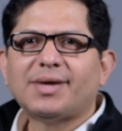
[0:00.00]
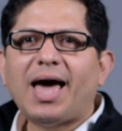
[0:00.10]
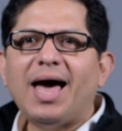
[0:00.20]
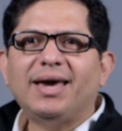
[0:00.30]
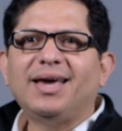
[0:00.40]

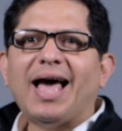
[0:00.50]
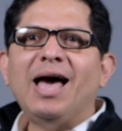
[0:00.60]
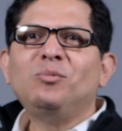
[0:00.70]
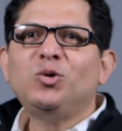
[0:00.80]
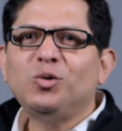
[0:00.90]
Hi,
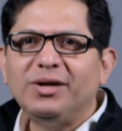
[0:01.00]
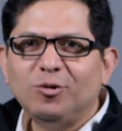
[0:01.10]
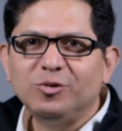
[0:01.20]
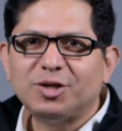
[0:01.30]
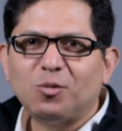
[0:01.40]
I'm Yuri
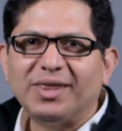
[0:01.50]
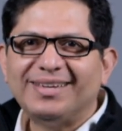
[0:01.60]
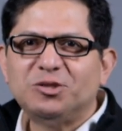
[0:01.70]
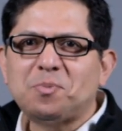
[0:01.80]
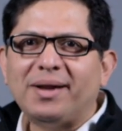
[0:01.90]
Cunza with the
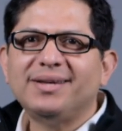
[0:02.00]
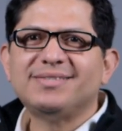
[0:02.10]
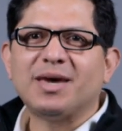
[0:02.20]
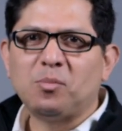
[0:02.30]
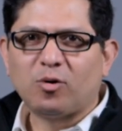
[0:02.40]
Hispanic
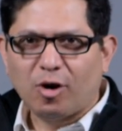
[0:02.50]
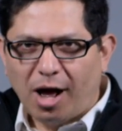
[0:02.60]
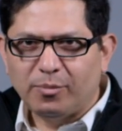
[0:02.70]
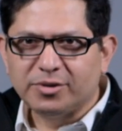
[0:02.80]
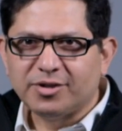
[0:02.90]
Chamber of
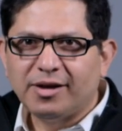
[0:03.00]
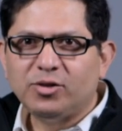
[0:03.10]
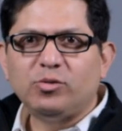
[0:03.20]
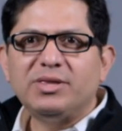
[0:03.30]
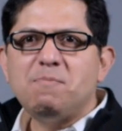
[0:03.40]
Commerce.
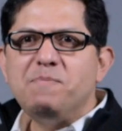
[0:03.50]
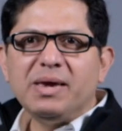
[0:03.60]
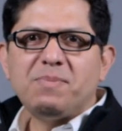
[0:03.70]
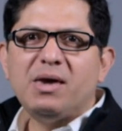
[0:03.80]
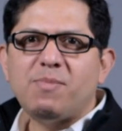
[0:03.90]
During the Big
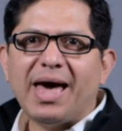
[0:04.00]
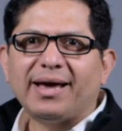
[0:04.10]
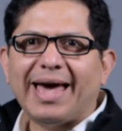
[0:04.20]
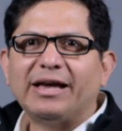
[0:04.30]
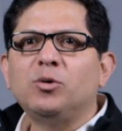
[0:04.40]
Payback,
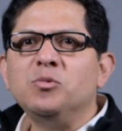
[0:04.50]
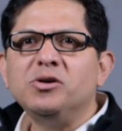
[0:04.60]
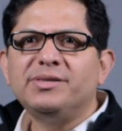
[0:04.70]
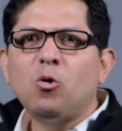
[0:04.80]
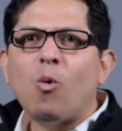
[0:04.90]
a
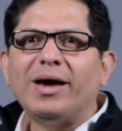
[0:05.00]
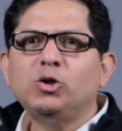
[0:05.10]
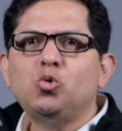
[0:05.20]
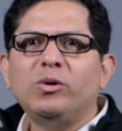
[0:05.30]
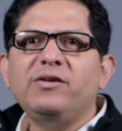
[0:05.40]

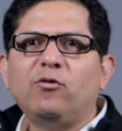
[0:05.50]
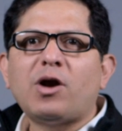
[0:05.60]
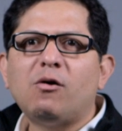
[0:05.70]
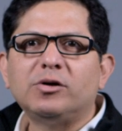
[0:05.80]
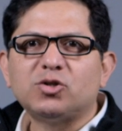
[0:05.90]
community-wide 24
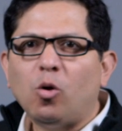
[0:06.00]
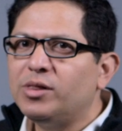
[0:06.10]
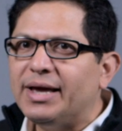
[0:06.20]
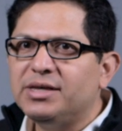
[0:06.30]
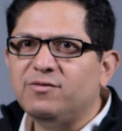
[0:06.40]
hours
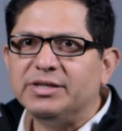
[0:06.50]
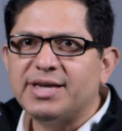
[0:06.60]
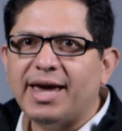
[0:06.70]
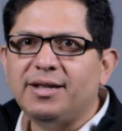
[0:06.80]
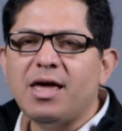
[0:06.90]
online giving
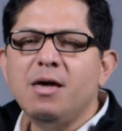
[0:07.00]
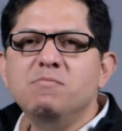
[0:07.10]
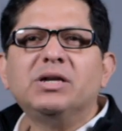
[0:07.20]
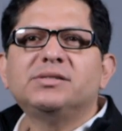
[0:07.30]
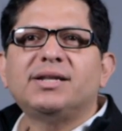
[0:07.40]
day,
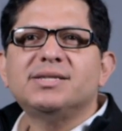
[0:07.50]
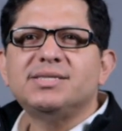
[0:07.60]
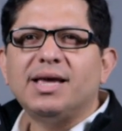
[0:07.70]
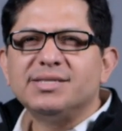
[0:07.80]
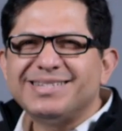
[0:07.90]
Middle
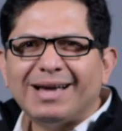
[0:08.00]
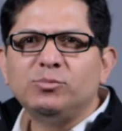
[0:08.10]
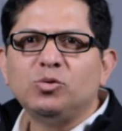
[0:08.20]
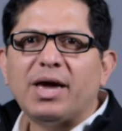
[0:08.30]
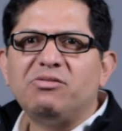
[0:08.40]
Tennesseans come
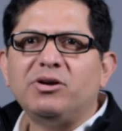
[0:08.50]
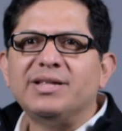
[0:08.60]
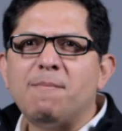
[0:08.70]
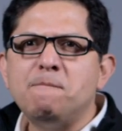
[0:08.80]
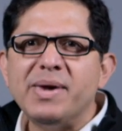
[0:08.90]
together
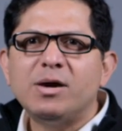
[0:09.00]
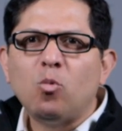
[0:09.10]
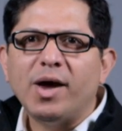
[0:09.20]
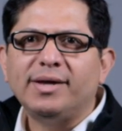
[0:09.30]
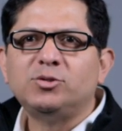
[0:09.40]
in a big
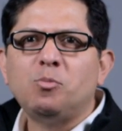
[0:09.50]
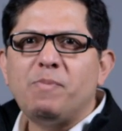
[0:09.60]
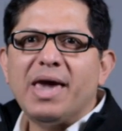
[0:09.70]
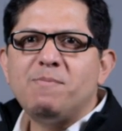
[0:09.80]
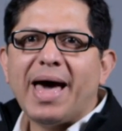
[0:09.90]
way to
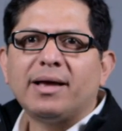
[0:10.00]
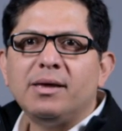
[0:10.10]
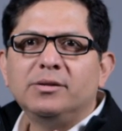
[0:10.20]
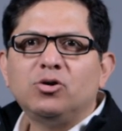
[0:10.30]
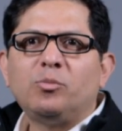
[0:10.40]
pay back
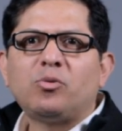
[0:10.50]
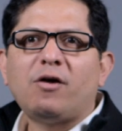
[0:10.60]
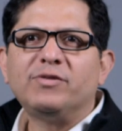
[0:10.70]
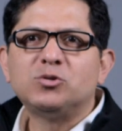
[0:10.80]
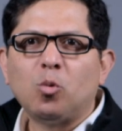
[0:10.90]

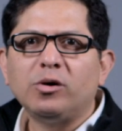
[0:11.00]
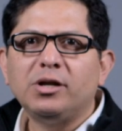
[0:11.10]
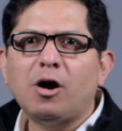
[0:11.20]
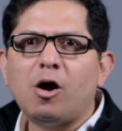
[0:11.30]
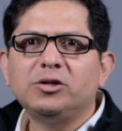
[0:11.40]
nonprofits
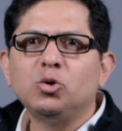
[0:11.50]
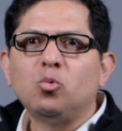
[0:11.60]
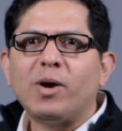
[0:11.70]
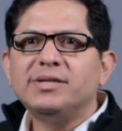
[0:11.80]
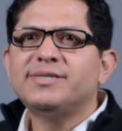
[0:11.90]
working hard to
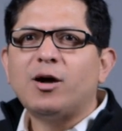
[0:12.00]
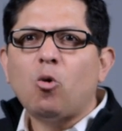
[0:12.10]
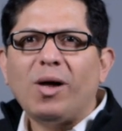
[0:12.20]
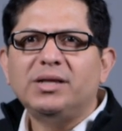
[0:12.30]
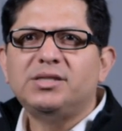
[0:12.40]
raise the
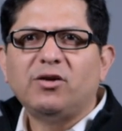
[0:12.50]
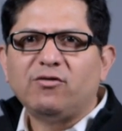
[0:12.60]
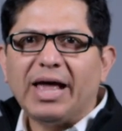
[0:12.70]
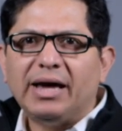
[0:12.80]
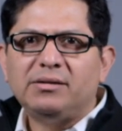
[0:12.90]
quality of
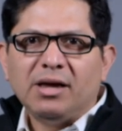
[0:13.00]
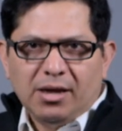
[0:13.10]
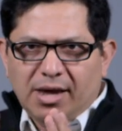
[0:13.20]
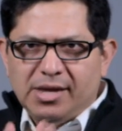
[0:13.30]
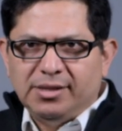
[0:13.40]
life
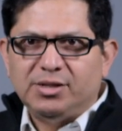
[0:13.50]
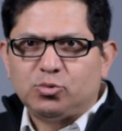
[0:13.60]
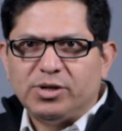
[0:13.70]
in this